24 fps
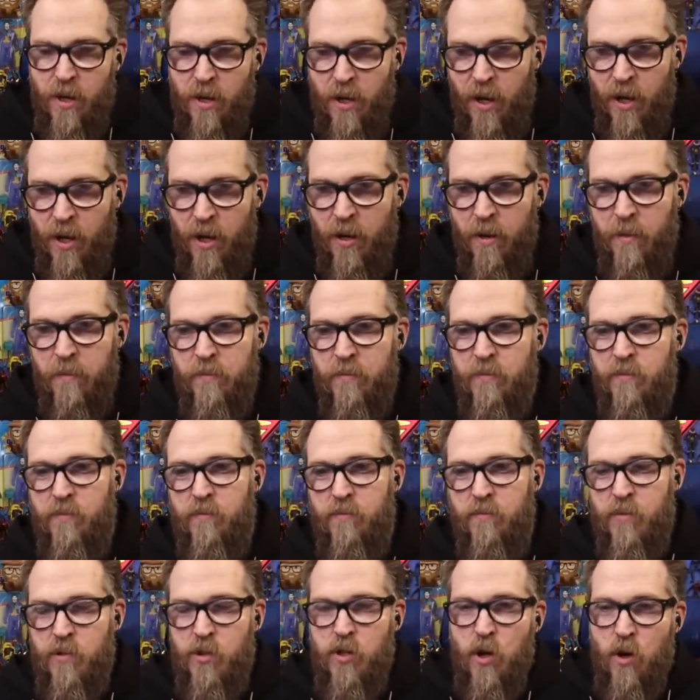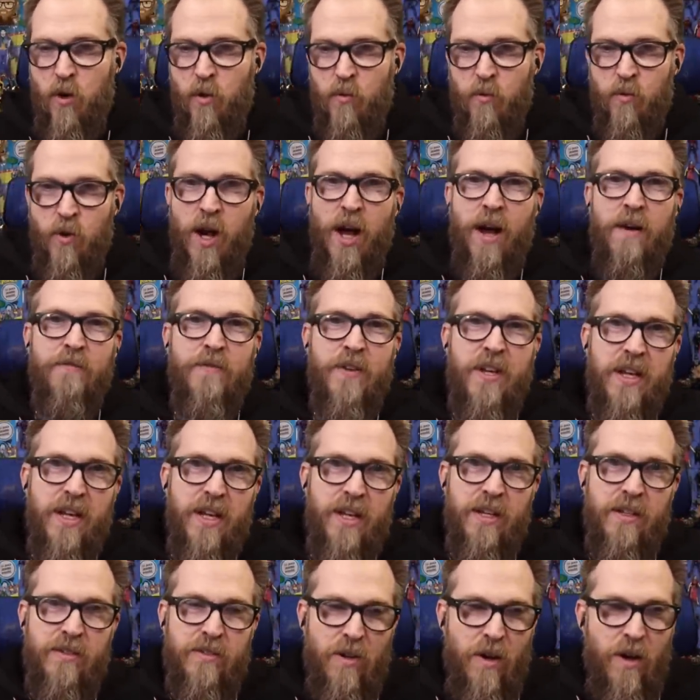Um, so Raffi
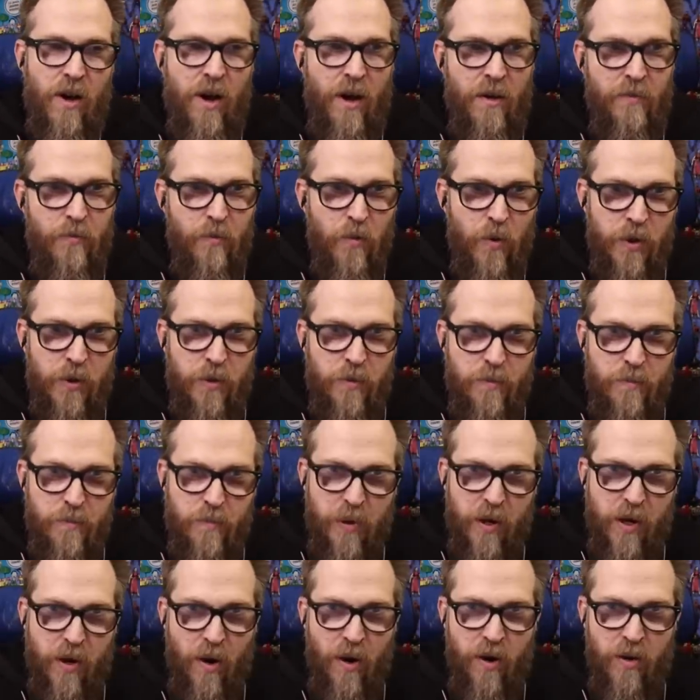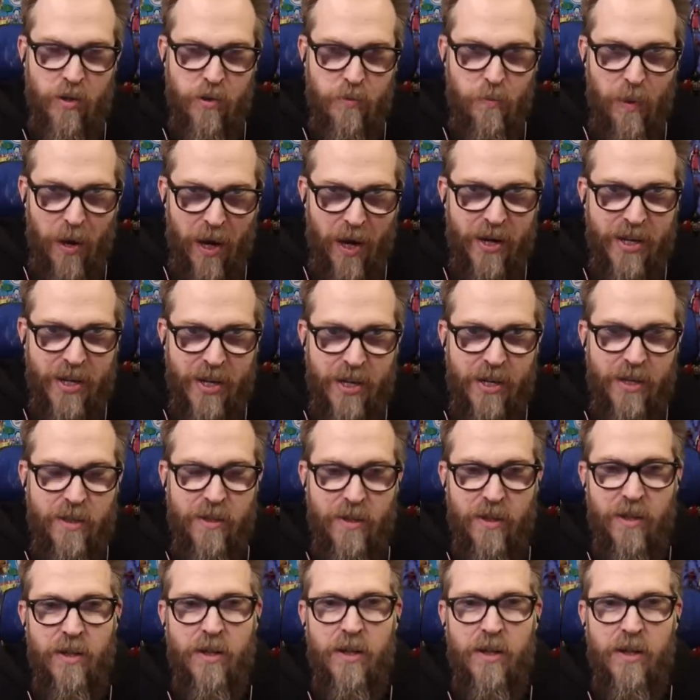is off with Picard's body